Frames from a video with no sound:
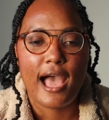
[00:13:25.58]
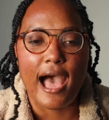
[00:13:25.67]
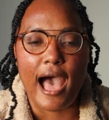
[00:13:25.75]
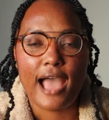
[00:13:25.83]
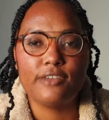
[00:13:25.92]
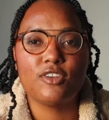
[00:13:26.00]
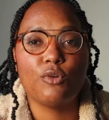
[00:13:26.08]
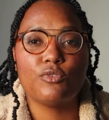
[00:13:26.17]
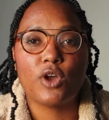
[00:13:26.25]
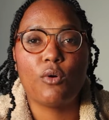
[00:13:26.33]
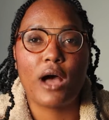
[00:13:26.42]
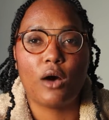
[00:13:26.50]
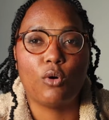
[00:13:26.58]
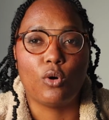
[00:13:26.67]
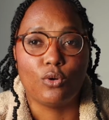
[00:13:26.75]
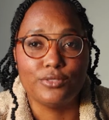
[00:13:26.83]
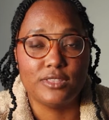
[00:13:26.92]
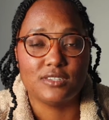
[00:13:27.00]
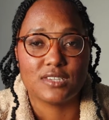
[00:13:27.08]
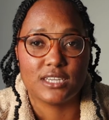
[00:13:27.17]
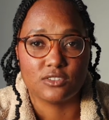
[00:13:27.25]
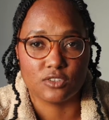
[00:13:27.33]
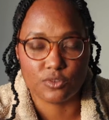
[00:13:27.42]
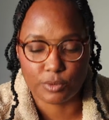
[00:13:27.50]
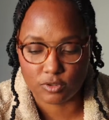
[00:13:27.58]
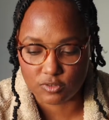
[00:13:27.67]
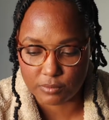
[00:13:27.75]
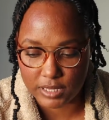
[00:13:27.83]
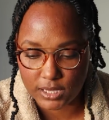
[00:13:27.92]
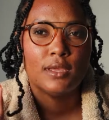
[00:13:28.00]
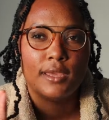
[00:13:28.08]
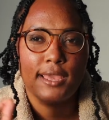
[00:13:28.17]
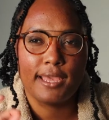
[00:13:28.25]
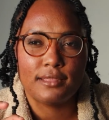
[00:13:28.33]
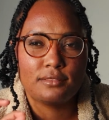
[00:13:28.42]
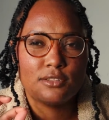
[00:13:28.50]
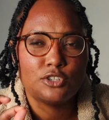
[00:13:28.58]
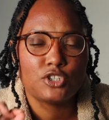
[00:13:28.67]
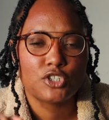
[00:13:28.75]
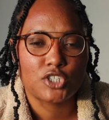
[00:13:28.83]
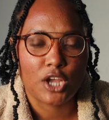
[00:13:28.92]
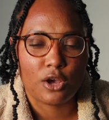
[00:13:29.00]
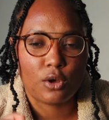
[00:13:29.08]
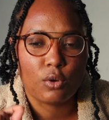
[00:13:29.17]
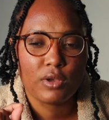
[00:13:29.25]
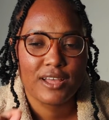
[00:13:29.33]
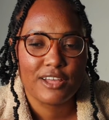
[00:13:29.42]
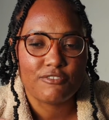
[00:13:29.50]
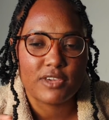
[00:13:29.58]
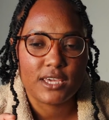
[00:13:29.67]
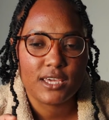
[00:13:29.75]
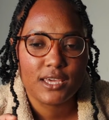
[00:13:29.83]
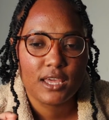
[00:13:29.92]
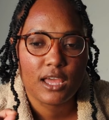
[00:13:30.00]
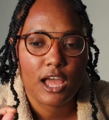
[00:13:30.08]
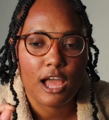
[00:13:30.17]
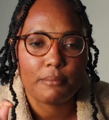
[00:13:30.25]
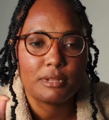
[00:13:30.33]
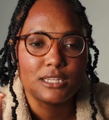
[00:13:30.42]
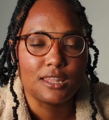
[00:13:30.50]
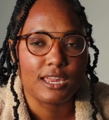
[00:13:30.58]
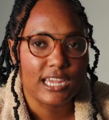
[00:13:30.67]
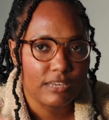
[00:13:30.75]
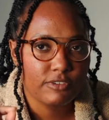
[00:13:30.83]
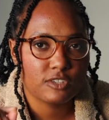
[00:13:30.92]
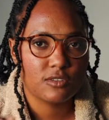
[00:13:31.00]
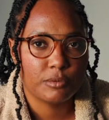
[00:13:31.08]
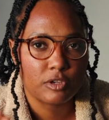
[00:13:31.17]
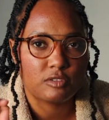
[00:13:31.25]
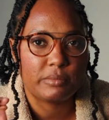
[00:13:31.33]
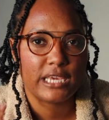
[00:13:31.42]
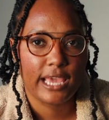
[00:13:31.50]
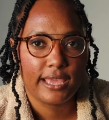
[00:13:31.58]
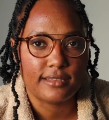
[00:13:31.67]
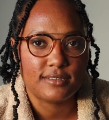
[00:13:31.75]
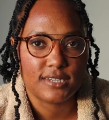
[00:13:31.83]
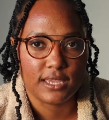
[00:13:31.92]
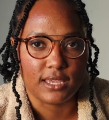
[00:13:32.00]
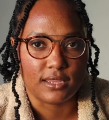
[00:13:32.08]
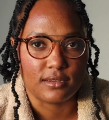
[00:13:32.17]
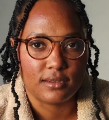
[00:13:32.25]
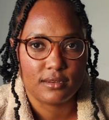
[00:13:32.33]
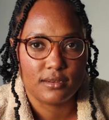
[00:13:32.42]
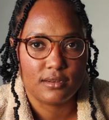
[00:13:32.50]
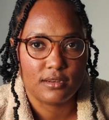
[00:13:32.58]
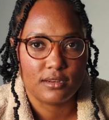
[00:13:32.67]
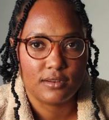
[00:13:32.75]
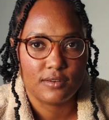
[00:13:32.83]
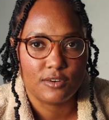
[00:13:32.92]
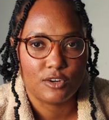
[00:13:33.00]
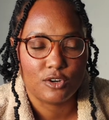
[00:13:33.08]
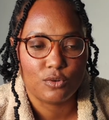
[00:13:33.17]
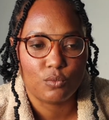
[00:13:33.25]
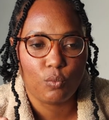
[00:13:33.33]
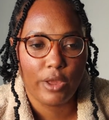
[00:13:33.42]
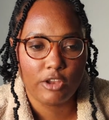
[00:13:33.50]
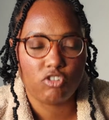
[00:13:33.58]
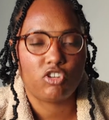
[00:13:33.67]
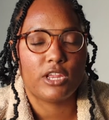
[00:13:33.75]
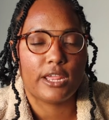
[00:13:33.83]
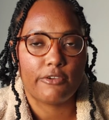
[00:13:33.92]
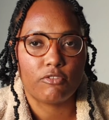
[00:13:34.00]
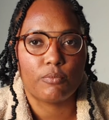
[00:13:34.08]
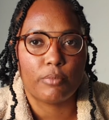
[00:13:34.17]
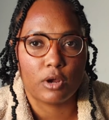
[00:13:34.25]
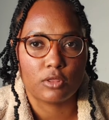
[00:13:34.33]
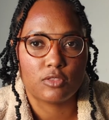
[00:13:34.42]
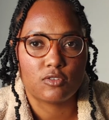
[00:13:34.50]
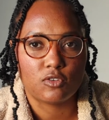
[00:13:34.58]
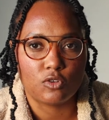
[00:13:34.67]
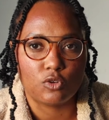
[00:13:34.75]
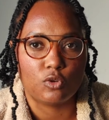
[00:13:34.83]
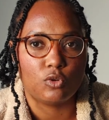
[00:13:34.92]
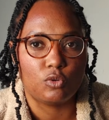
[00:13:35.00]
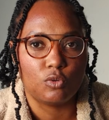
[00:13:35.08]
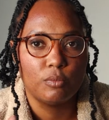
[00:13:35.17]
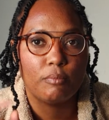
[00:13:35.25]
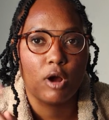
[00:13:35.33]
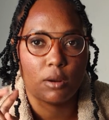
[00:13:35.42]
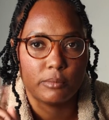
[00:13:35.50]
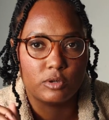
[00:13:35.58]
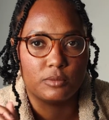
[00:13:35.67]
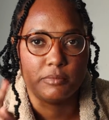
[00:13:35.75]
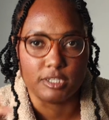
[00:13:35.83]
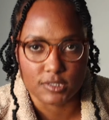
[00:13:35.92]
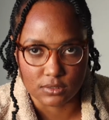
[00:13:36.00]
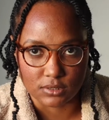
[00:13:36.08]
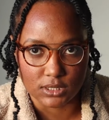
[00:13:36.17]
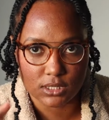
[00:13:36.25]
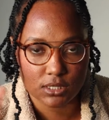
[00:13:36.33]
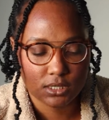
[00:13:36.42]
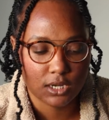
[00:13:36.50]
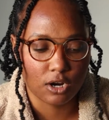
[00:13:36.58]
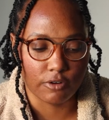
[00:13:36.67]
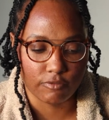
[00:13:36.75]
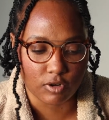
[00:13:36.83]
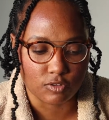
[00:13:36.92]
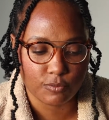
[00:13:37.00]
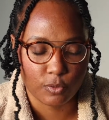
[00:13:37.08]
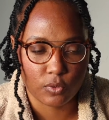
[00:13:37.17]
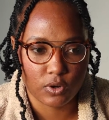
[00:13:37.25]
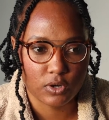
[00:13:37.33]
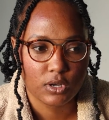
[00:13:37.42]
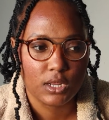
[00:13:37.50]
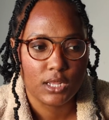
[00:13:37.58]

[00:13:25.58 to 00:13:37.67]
I don't know how old these kids are supposed to be. In the show, Covey, I believe, is supposed to be 18 when she gives birth to Marble Matilda, her firstborn.